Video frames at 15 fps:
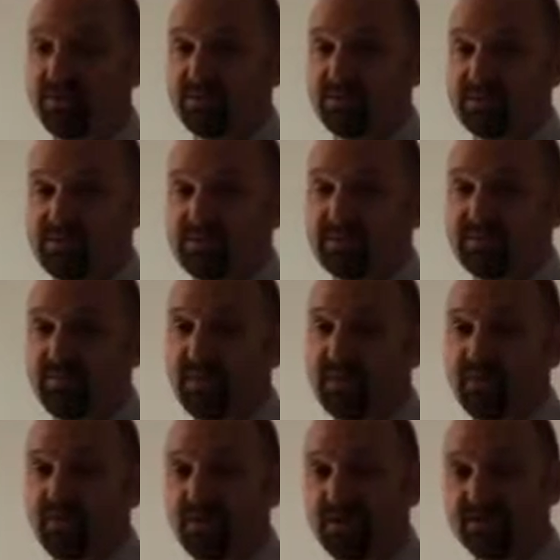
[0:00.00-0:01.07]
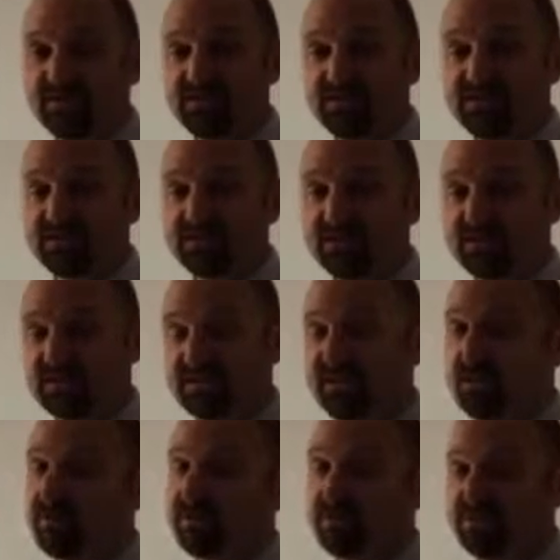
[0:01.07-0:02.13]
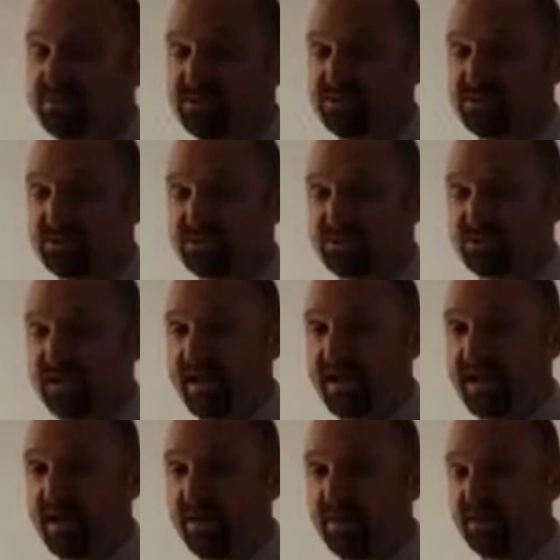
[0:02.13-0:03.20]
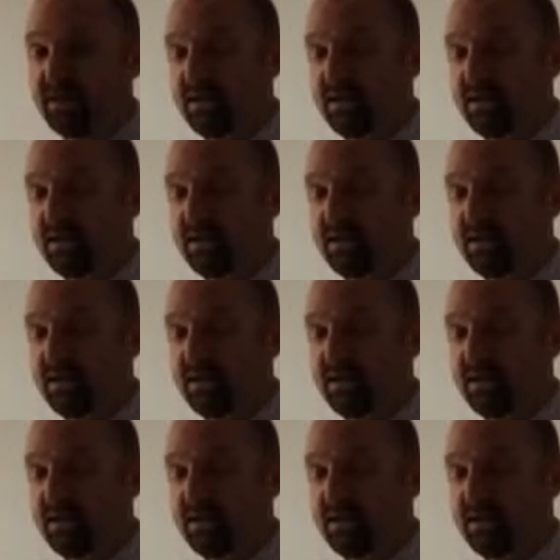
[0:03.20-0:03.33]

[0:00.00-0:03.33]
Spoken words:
That was inspired by visits to Stowers Research Lab